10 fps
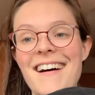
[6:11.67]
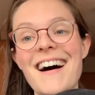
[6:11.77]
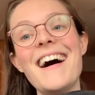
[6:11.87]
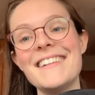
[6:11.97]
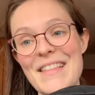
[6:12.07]

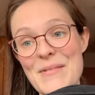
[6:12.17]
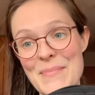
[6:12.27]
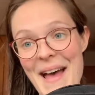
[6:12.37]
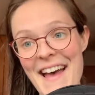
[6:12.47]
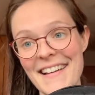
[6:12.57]
another
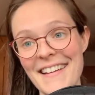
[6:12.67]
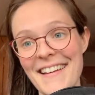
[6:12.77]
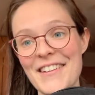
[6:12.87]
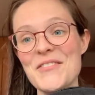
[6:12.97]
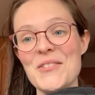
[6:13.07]
bag.
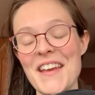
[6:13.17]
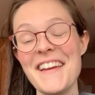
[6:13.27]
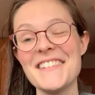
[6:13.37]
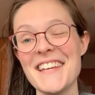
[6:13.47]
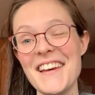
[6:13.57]
If you
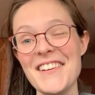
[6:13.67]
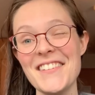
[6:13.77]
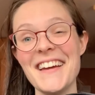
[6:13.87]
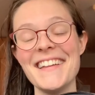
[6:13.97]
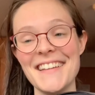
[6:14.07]
can't
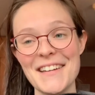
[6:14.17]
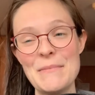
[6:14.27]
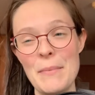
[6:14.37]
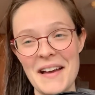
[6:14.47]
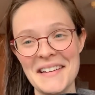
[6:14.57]
tell, I like
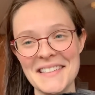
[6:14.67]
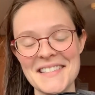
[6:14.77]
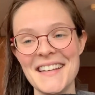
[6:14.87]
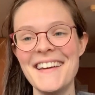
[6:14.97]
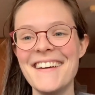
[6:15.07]
bags.